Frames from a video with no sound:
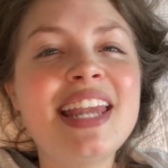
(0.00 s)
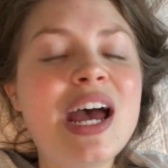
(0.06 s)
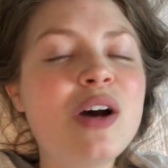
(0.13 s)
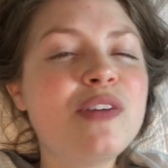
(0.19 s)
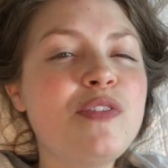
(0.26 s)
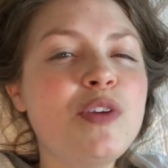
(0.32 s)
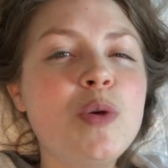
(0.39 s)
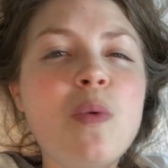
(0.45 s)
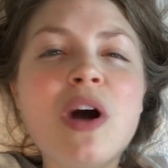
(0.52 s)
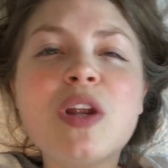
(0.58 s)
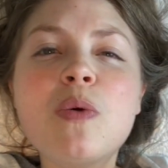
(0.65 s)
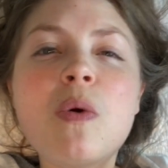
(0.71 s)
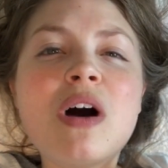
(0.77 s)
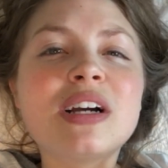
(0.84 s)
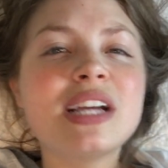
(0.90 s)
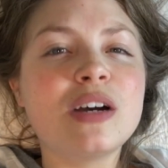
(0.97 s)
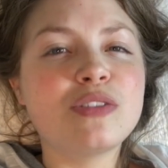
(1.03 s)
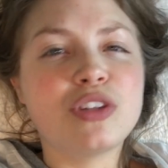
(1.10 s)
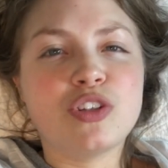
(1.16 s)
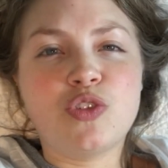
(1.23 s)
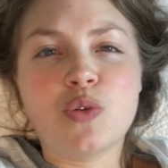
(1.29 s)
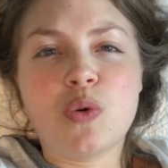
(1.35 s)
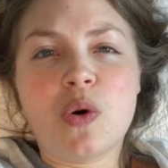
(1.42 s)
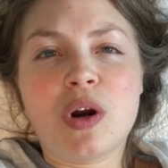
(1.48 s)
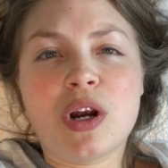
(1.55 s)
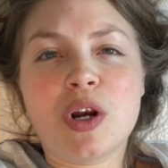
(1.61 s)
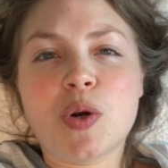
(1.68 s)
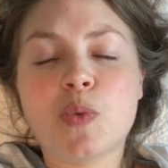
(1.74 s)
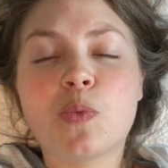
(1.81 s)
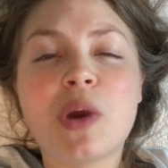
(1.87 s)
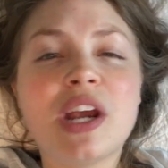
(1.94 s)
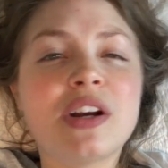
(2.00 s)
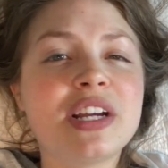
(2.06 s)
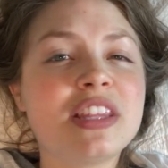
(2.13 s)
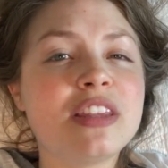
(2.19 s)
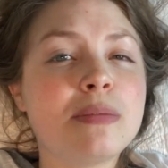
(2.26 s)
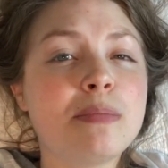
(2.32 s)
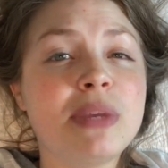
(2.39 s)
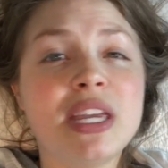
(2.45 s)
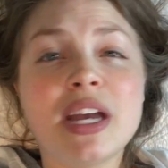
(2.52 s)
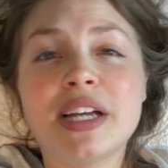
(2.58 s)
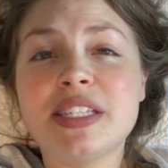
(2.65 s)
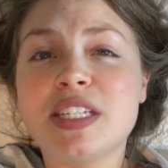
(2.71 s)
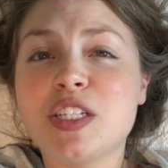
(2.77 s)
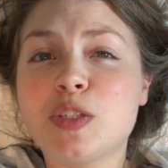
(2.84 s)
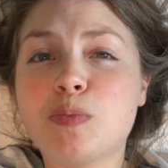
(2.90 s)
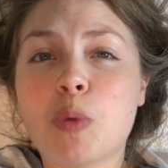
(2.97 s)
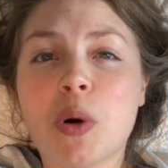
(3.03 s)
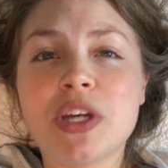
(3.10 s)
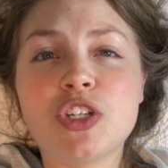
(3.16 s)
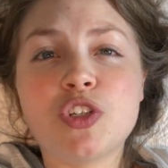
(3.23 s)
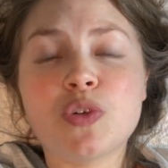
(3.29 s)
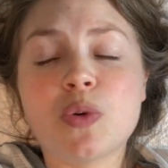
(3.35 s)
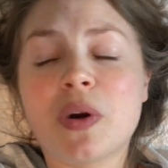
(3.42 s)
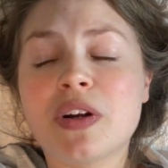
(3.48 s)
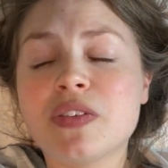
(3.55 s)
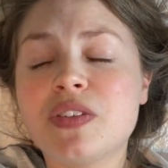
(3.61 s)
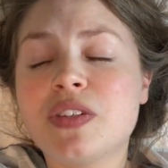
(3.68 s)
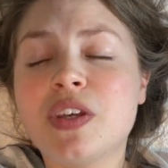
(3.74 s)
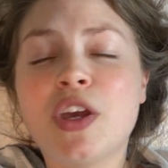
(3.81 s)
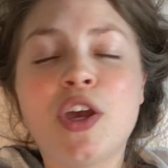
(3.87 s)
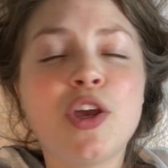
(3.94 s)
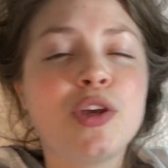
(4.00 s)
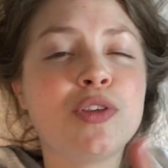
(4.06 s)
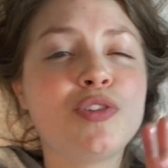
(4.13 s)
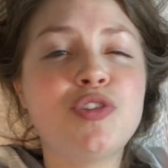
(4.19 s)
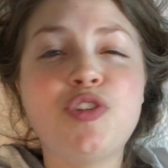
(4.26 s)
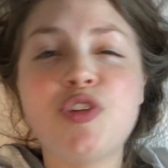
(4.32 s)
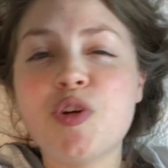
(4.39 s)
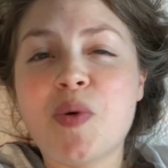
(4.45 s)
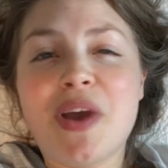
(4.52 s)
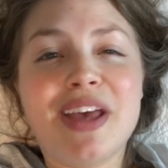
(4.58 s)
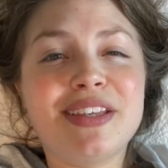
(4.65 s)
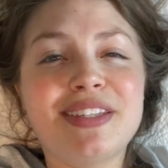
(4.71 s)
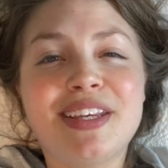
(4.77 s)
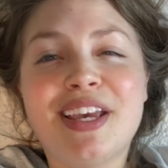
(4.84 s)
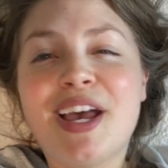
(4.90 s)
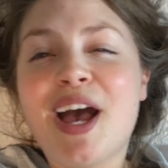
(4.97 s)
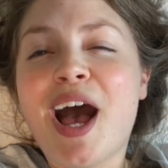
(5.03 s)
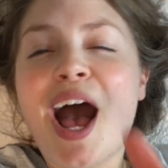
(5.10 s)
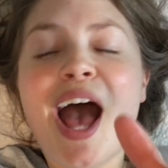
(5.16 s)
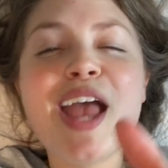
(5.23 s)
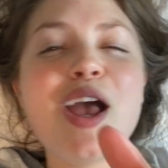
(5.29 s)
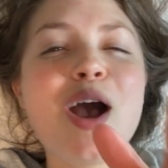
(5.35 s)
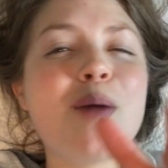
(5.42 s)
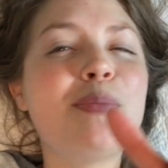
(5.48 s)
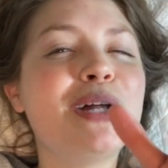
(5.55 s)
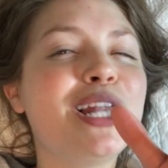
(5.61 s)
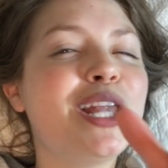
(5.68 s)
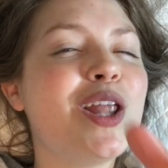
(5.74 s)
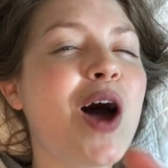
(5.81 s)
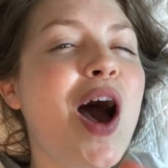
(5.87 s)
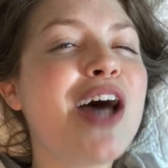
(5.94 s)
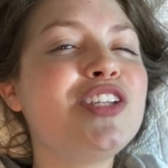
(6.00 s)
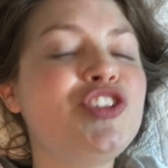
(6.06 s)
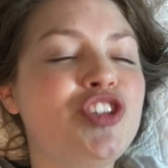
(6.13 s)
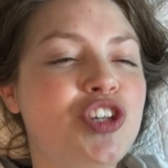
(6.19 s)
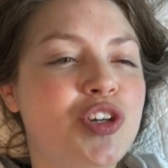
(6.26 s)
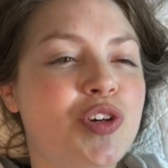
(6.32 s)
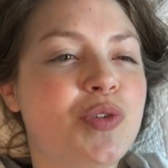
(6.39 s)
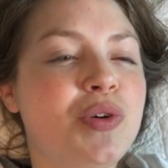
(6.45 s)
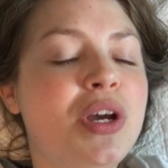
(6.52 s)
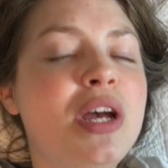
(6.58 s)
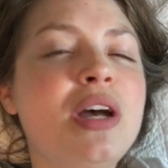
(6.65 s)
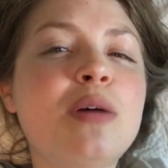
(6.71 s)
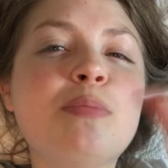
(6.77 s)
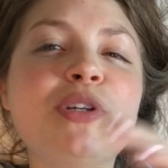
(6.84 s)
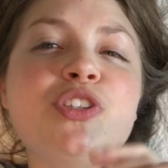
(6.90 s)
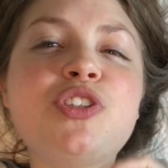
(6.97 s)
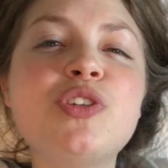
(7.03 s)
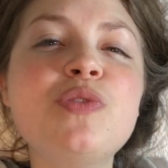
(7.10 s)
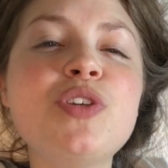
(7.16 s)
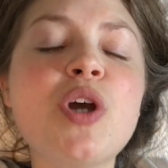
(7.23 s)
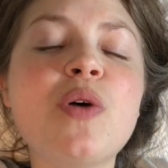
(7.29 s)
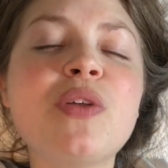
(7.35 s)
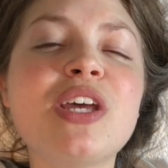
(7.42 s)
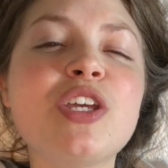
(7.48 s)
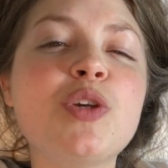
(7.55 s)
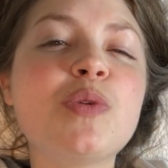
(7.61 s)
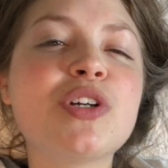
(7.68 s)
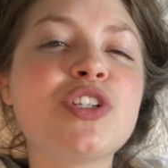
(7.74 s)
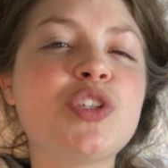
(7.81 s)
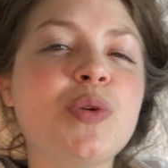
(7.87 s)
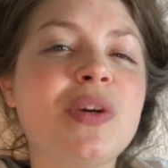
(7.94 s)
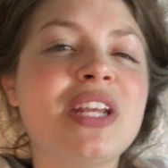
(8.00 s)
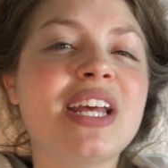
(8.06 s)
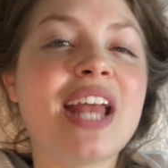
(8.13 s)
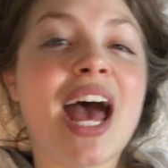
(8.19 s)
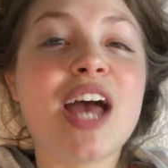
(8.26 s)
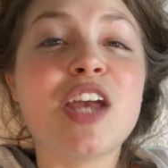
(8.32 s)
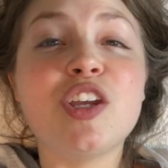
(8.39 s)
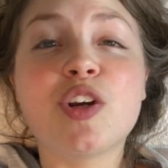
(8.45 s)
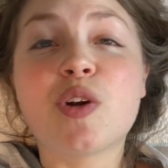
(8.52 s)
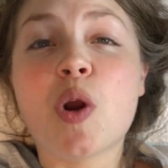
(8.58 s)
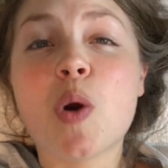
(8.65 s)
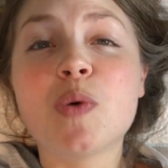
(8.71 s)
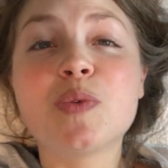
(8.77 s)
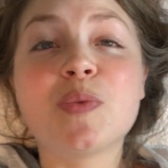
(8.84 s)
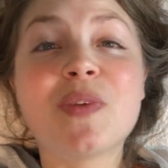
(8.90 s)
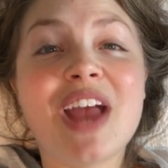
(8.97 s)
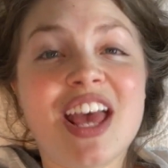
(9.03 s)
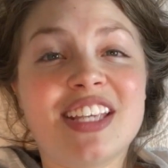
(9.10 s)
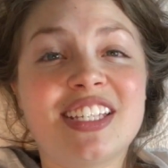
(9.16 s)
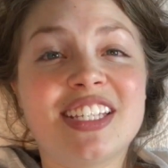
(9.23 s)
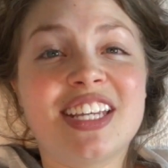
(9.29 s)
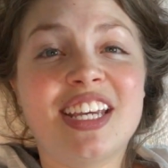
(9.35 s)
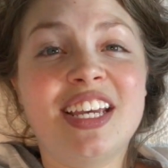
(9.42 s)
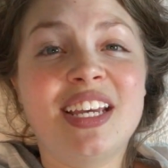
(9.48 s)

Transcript: Now, if you want to walk out the door wearing the MeUndies boy shorts, do it. I applaud you, but do know that you are doing it at your own risk.